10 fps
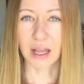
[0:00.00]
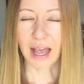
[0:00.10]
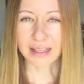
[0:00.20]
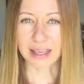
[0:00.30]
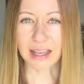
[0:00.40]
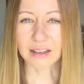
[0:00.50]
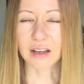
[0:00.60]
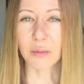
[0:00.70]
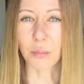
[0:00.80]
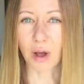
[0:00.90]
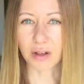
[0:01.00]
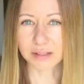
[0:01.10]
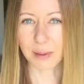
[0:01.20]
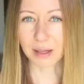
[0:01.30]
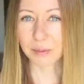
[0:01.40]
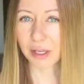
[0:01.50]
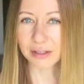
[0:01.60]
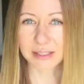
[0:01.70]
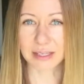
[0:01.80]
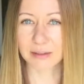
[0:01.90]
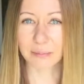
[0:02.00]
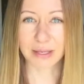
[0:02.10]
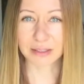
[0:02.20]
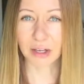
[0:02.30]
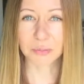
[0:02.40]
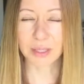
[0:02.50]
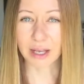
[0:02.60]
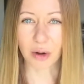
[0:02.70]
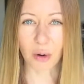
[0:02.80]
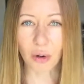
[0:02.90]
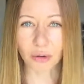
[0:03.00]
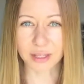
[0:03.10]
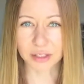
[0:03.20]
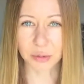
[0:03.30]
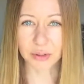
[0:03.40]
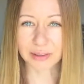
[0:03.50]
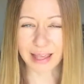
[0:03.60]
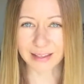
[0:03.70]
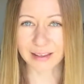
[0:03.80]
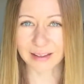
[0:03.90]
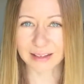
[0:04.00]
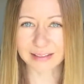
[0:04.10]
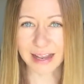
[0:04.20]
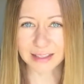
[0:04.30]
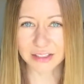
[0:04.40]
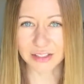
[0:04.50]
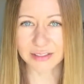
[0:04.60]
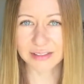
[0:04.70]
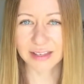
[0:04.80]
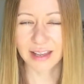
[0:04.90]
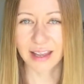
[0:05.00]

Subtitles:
again, pause back, because it might not be at all that you are lacking in intelligence.